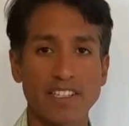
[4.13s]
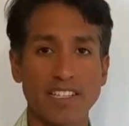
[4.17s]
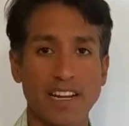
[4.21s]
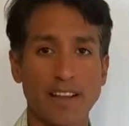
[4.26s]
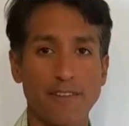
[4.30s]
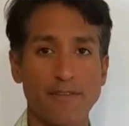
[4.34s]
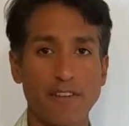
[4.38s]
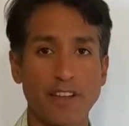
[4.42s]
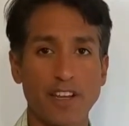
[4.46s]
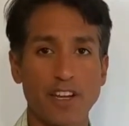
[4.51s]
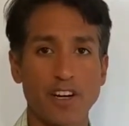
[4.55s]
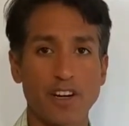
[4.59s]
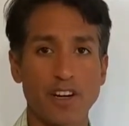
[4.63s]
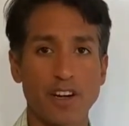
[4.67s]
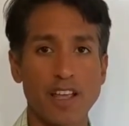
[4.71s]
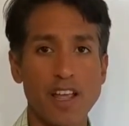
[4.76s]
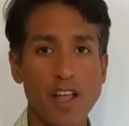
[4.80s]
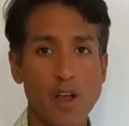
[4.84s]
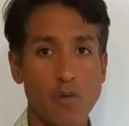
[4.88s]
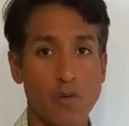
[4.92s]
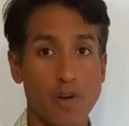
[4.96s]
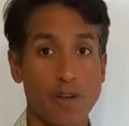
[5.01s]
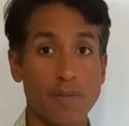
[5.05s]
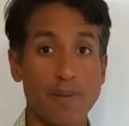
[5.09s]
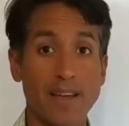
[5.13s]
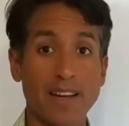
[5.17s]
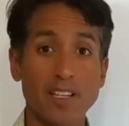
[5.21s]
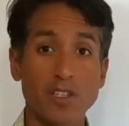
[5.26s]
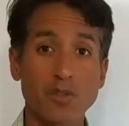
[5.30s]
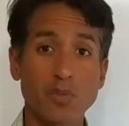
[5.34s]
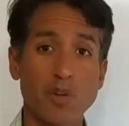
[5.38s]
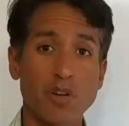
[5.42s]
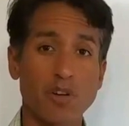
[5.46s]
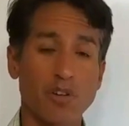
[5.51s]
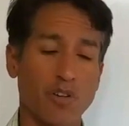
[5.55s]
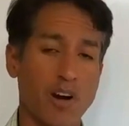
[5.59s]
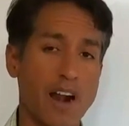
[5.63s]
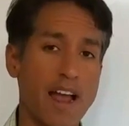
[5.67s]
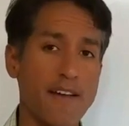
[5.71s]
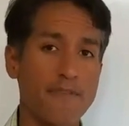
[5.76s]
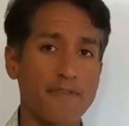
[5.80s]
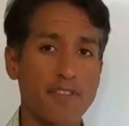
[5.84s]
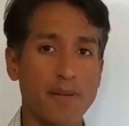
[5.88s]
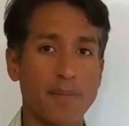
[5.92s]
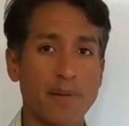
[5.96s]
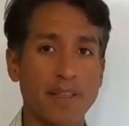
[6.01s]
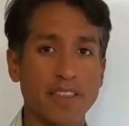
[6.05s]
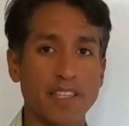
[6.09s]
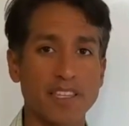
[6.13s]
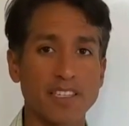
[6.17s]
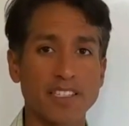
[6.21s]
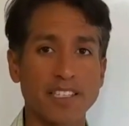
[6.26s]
and I figured we might as well graph them at the